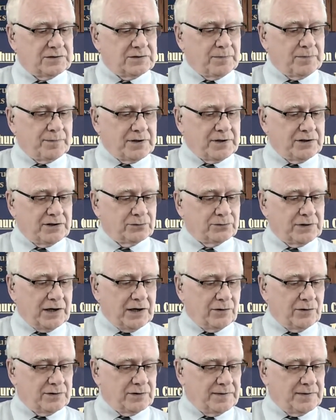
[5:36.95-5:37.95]
Maybe he'll
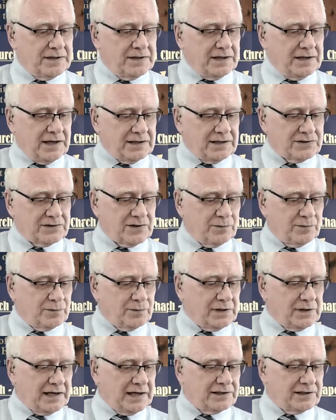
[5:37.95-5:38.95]
tell us
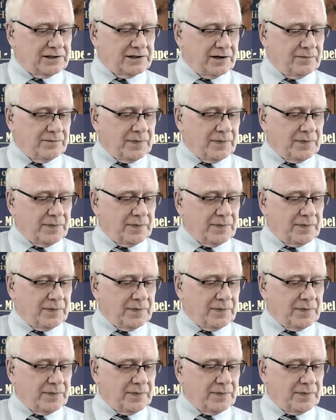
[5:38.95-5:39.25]
them later.